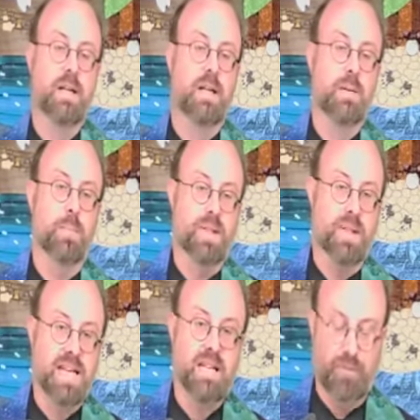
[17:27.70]
but
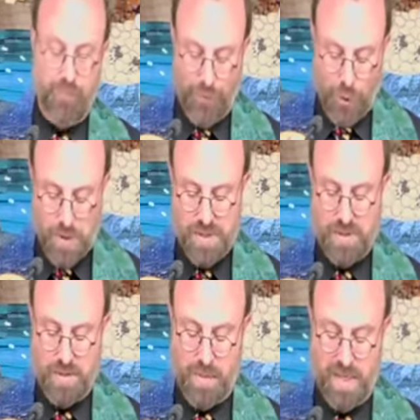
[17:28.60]
then he forced
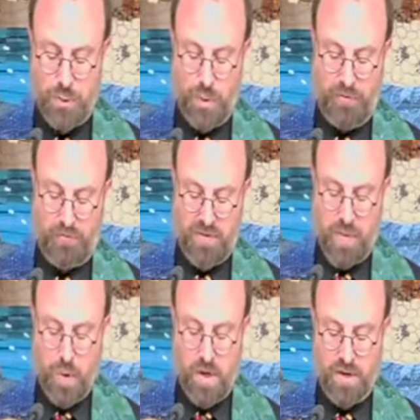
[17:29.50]
them into a
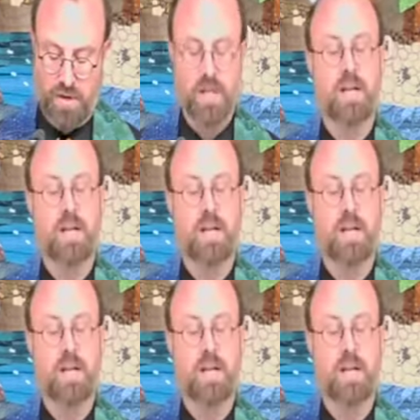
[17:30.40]
framework